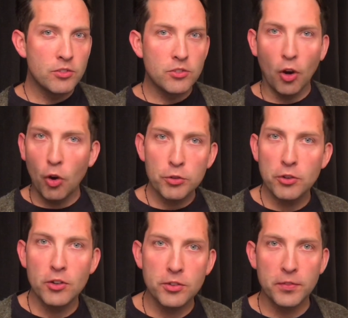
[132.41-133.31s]
to all
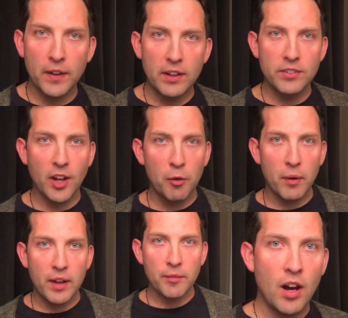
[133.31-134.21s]
sorts of things, don't
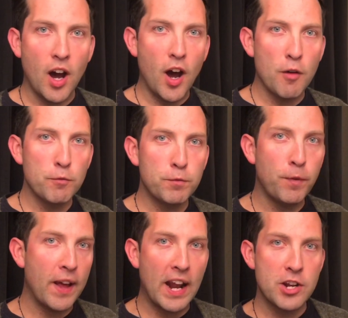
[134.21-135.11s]
we? Our
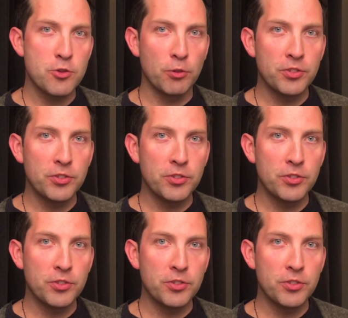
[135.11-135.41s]
financial